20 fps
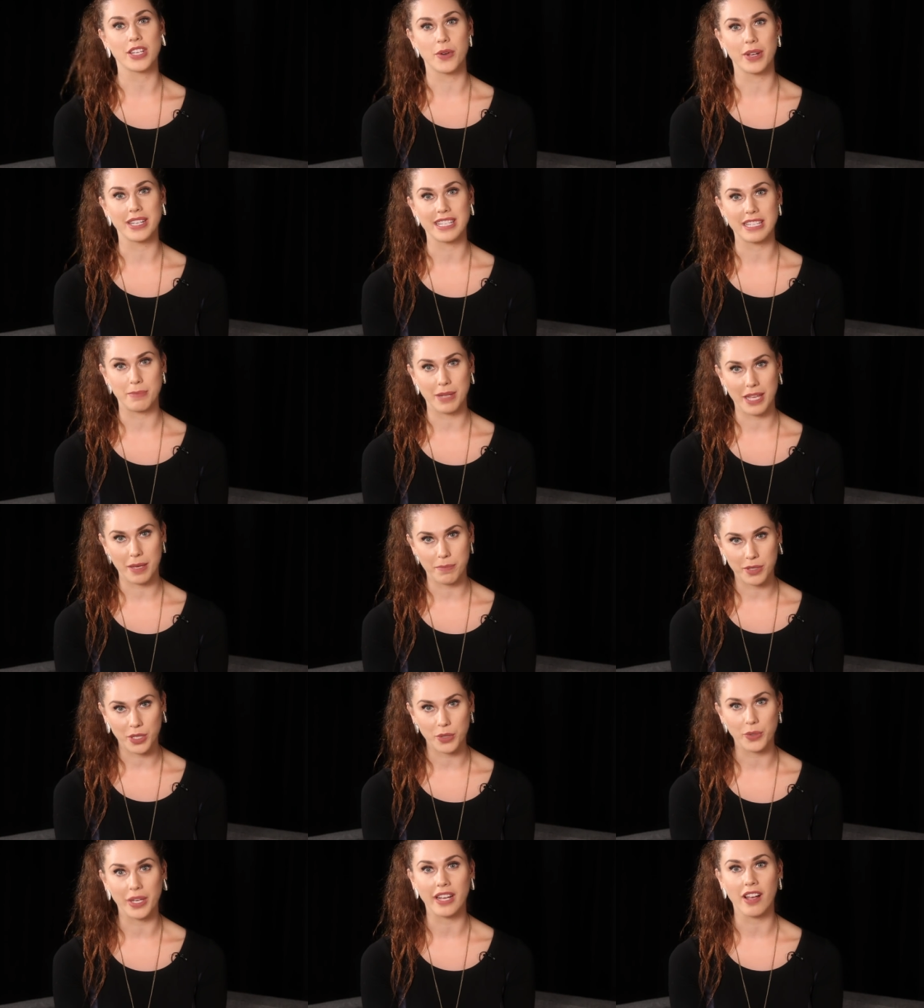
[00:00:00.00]
going to be at
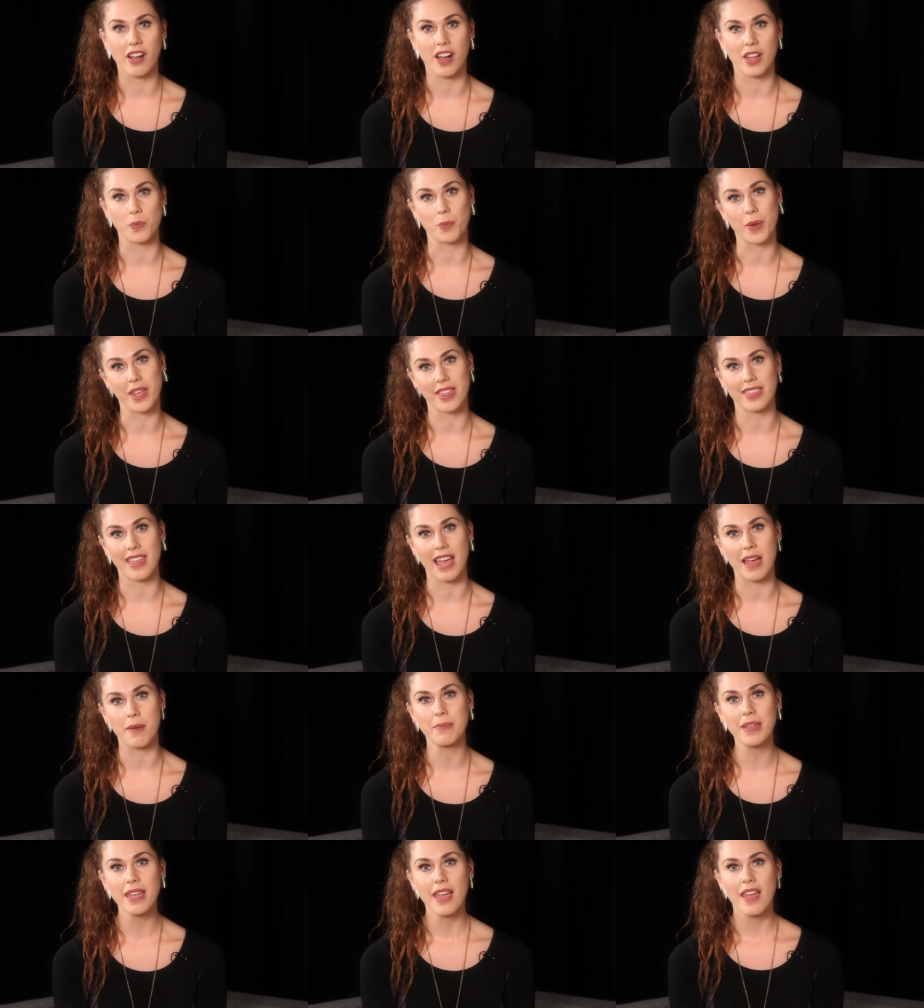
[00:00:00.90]
BeautyCon with
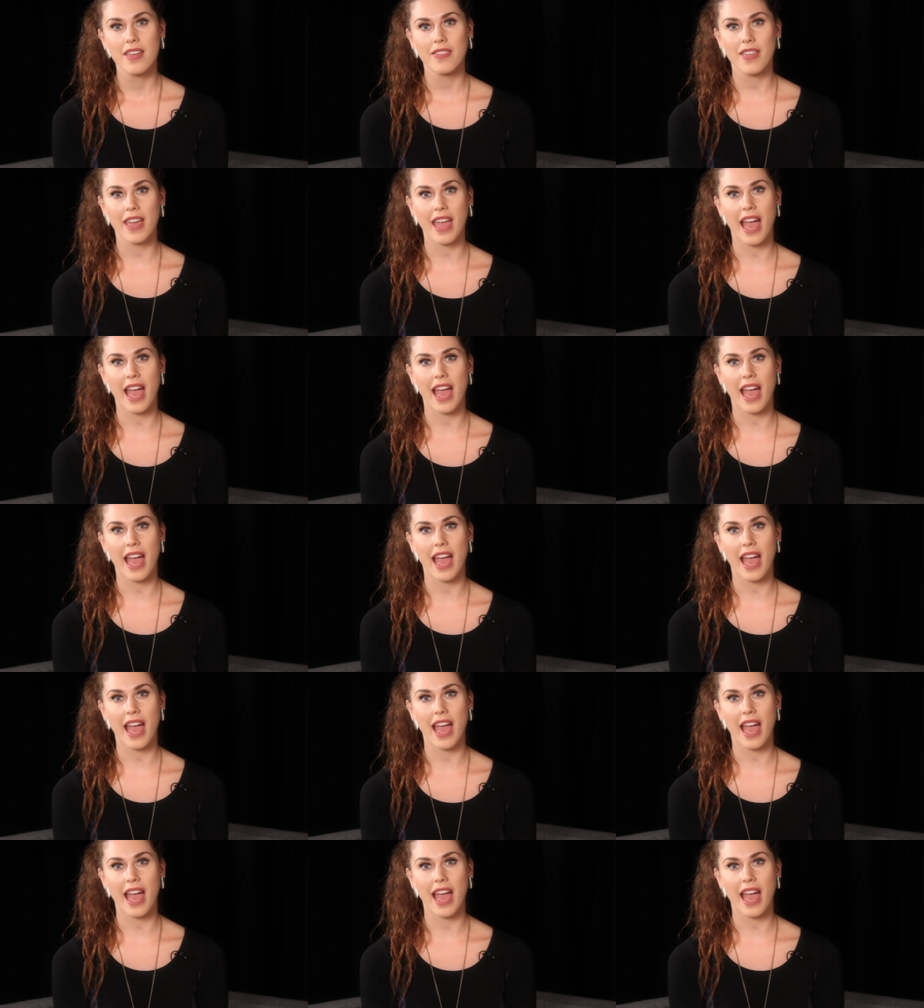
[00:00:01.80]
them. They